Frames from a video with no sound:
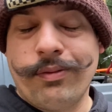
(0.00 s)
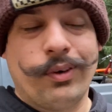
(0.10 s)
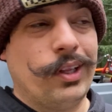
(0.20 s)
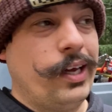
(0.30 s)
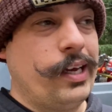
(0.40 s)
for
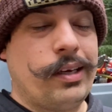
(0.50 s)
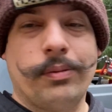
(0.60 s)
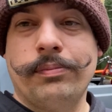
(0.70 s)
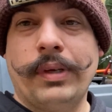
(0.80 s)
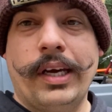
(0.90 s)
like,
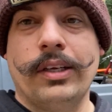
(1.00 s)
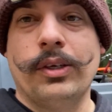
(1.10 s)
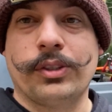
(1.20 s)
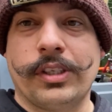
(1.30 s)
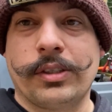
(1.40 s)
I don't know,
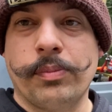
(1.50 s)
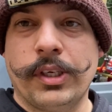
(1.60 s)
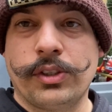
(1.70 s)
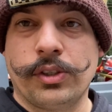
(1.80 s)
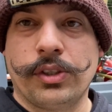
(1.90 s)
6
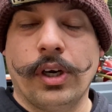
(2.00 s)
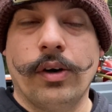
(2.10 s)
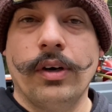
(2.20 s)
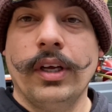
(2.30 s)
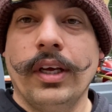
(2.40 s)
months or
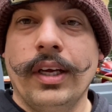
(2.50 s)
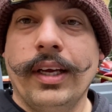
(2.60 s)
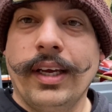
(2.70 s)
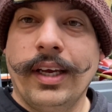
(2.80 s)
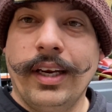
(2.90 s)
so.
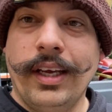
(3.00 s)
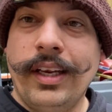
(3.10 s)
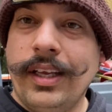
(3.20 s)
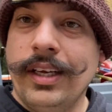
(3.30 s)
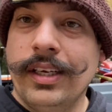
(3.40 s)
And it
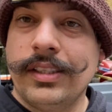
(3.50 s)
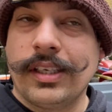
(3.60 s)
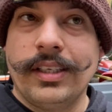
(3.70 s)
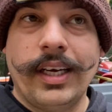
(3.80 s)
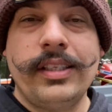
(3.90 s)
is a
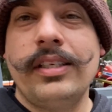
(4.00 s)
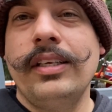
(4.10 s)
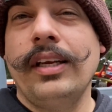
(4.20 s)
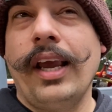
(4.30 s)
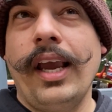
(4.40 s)

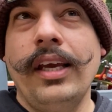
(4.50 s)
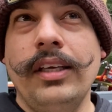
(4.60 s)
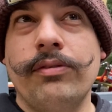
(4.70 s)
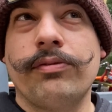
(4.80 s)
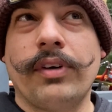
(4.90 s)

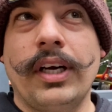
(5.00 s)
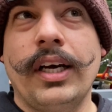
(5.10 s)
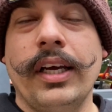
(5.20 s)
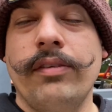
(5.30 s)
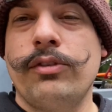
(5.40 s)

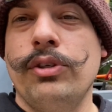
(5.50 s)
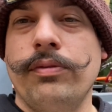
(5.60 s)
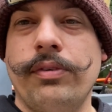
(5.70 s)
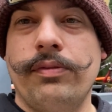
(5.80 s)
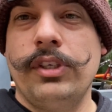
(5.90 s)
1985
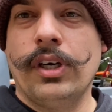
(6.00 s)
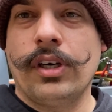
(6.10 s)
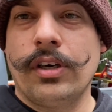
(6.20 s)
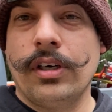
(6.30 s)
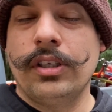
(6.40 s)

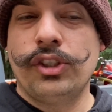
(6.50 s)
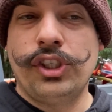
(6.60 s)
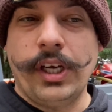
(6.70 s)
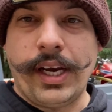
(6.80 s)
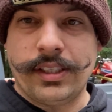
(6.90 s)
250R
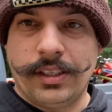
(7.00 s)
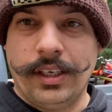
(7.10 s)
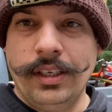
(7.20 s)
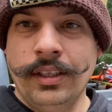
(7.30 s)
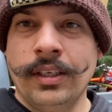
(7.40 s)

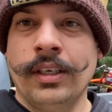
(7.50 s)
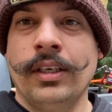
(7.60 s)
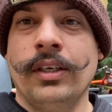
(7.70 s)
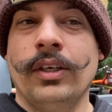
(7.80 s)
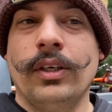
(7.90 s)
chassis
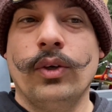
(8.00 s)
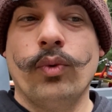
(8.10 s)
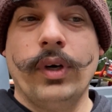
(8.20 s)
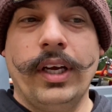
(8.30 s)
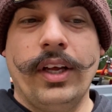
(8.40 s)

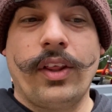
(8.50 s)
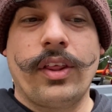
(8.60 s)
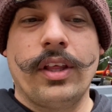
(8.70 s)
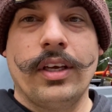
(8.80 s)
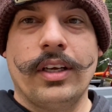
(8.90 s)

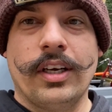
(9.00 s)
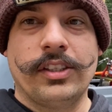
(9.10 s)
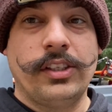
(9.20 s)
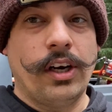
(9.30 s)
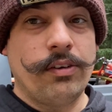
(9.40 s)
with a
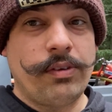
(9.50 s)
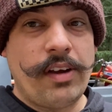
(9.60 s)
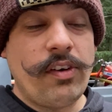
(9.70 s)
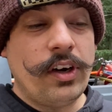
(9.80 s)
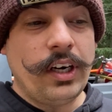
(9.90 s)

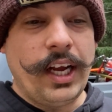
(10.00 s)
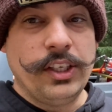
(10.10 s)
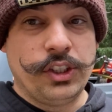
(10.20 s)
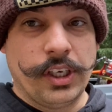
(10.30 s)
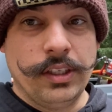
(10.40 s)
CR500
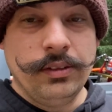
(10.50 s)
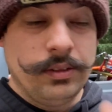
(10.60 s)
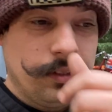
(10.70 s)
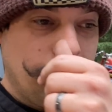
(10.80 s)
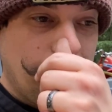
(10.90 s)
engine,
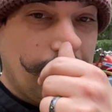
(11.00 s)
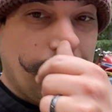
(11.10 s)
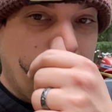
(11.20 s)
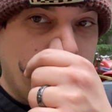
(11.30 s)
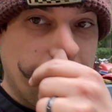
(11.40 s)

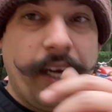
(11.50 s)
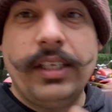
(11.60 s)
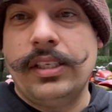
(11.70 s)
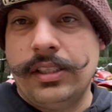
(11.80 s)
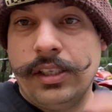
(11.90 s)

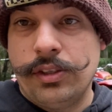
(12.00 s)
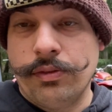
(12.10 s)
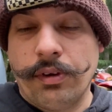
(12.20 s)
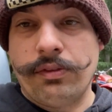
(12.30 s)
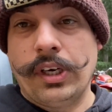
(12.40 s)
ATC
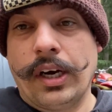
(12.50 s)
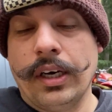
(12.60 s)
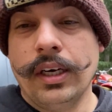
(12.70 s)
250R,